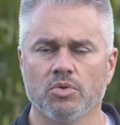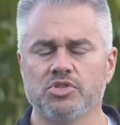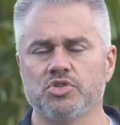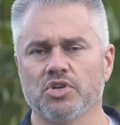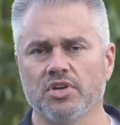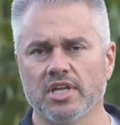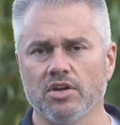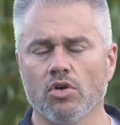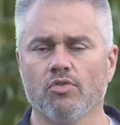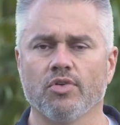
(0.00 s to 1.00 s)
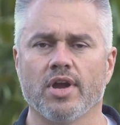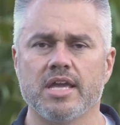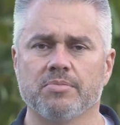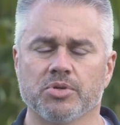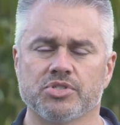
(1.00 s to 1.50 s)
Once you start getting over
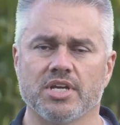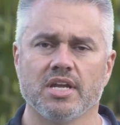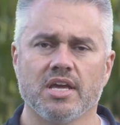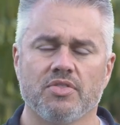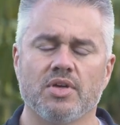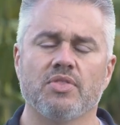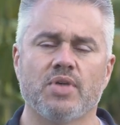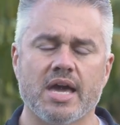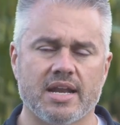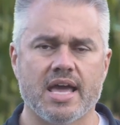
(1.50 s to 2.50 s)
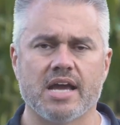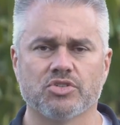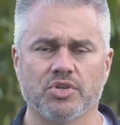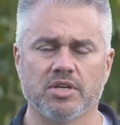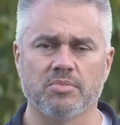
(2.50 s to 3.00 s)
8%, then that
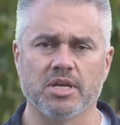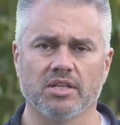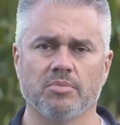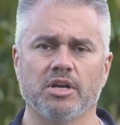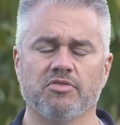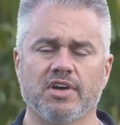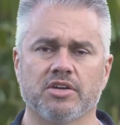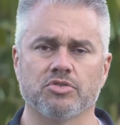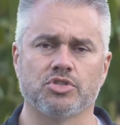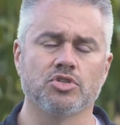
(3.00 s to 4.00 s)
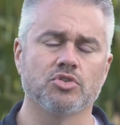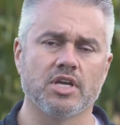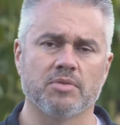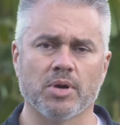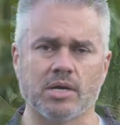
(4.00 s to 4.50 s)
actually can be a limiting factor too. You have